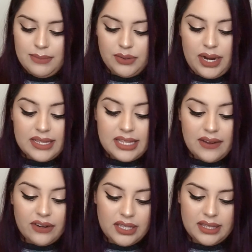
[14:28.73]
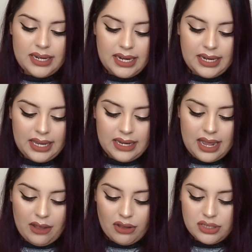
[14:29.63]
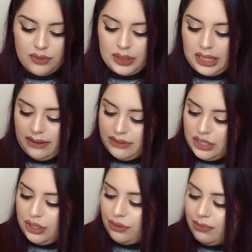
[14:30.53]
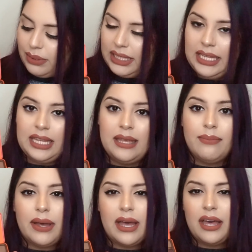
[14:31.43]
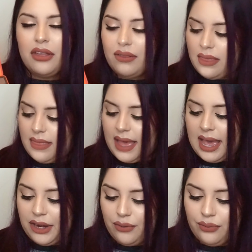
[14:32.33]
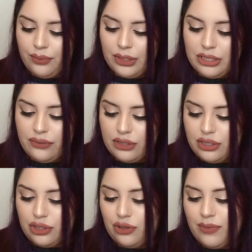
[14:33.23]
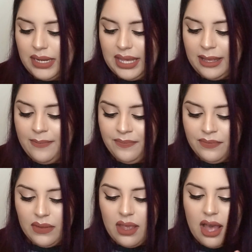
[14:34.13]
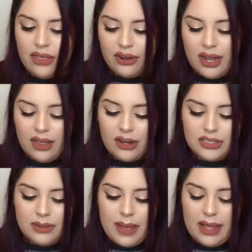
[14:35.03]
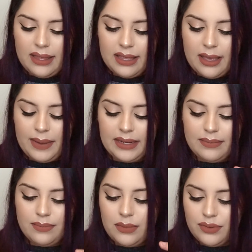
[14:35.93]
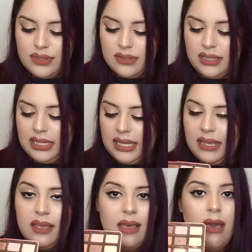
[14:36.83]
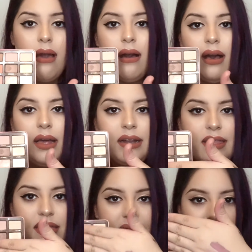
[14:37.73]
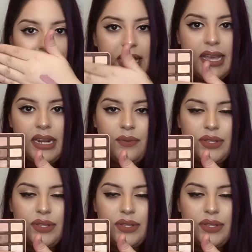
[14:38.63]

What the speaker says: So it has everything that I need. I also really love to use Bellini, but other than that, I don't reach for too many other colors in the palette. I mean, mostly on this side.